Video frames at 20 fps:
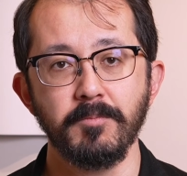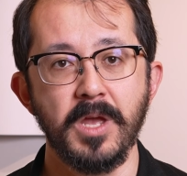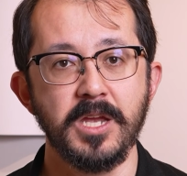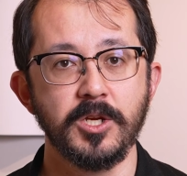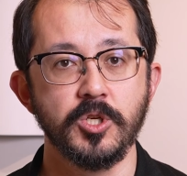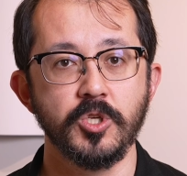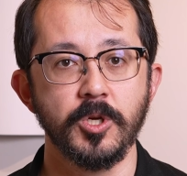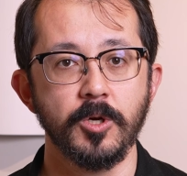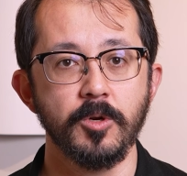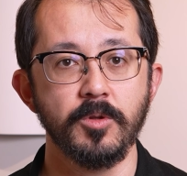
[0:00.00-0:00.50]

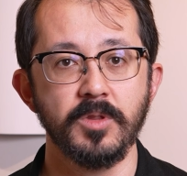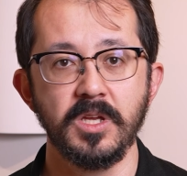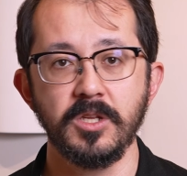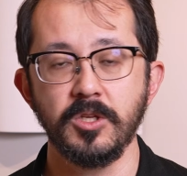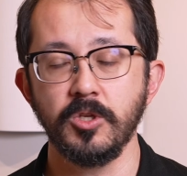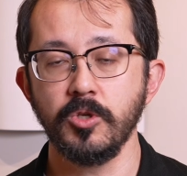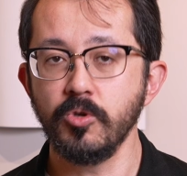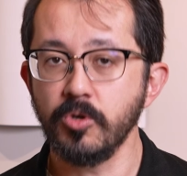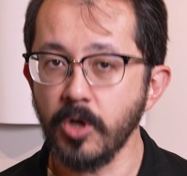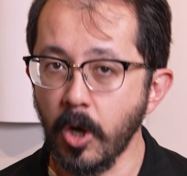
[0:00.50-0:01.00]
make sure that
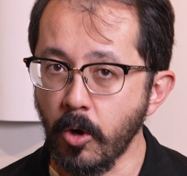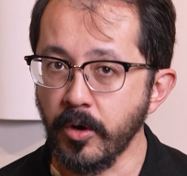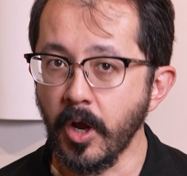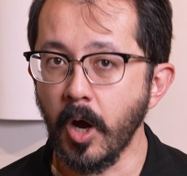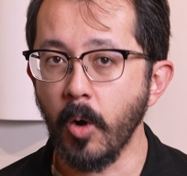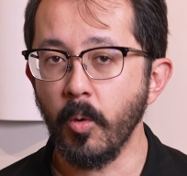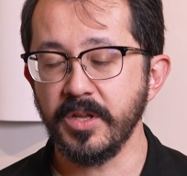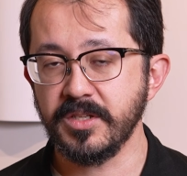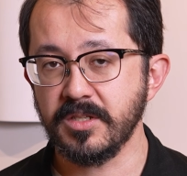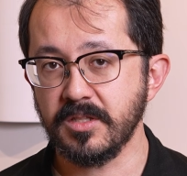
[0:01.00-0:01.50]
you don't
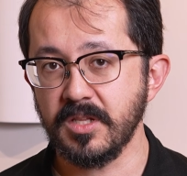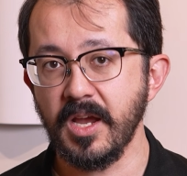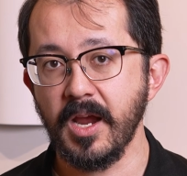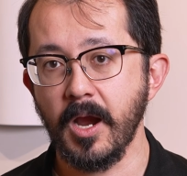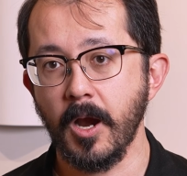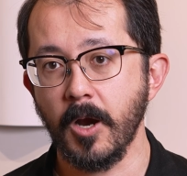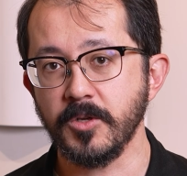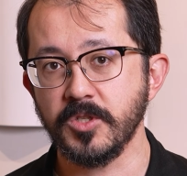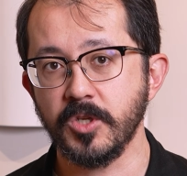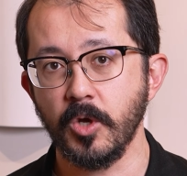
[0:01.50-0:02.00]
know what's
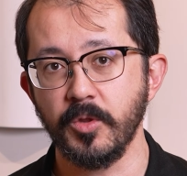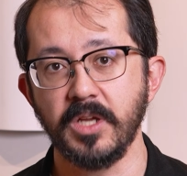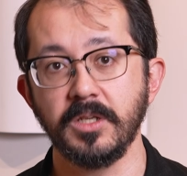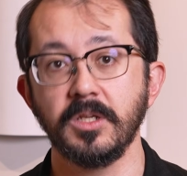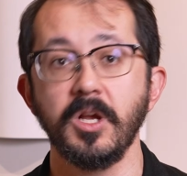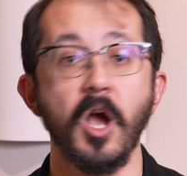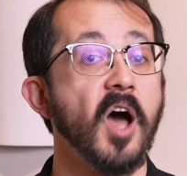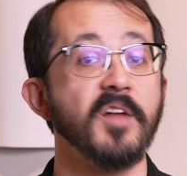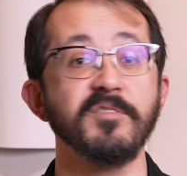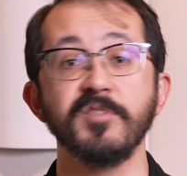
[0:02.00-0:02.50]
there so
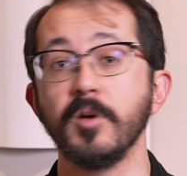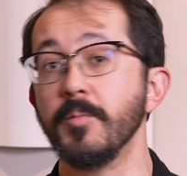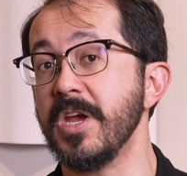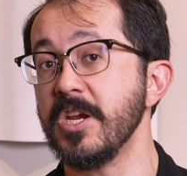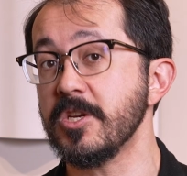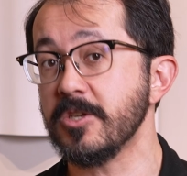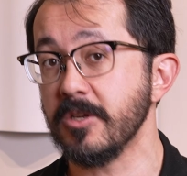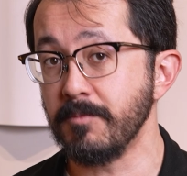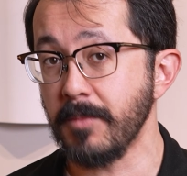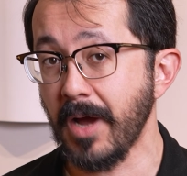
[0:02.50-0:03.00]
that
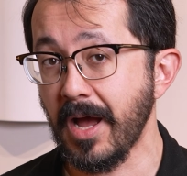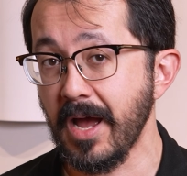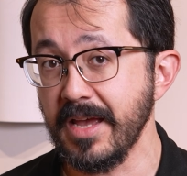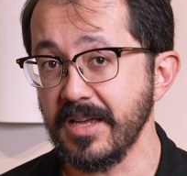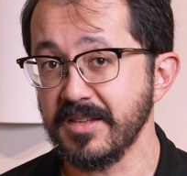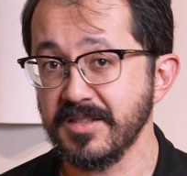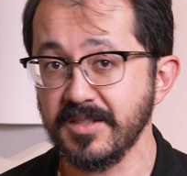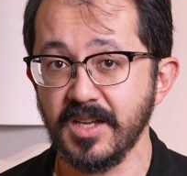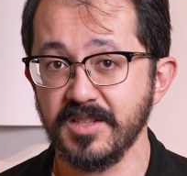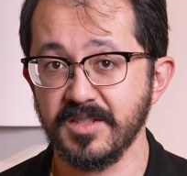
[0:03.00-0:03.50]
confirmation
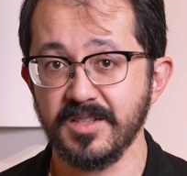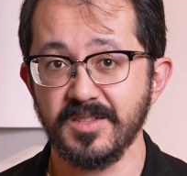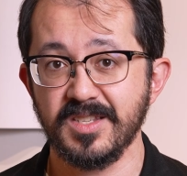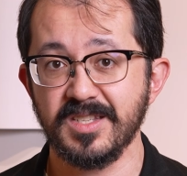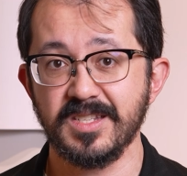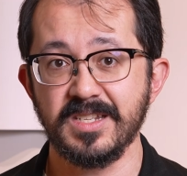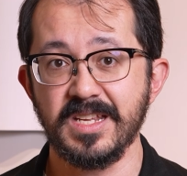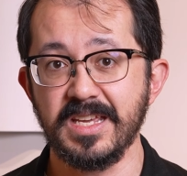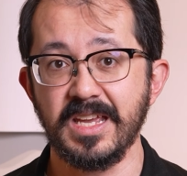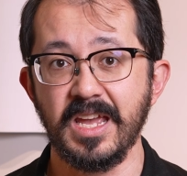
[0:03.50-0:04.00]
bias doesn't
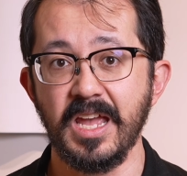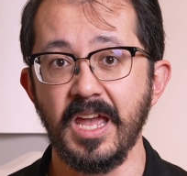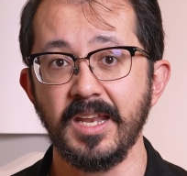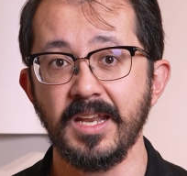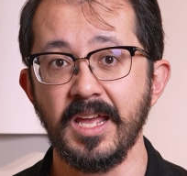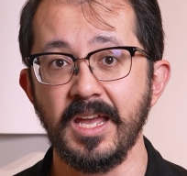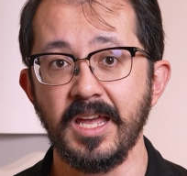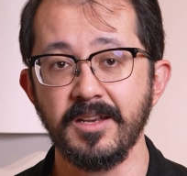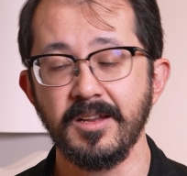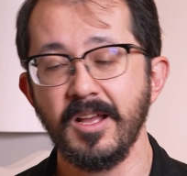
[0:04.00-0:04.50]
sneak
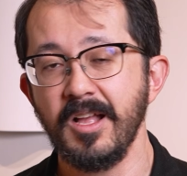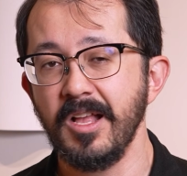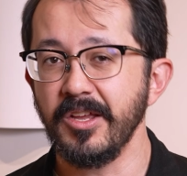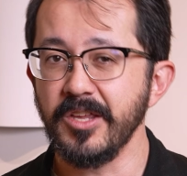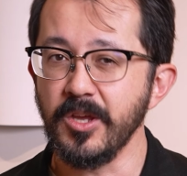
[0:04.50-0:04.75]
in and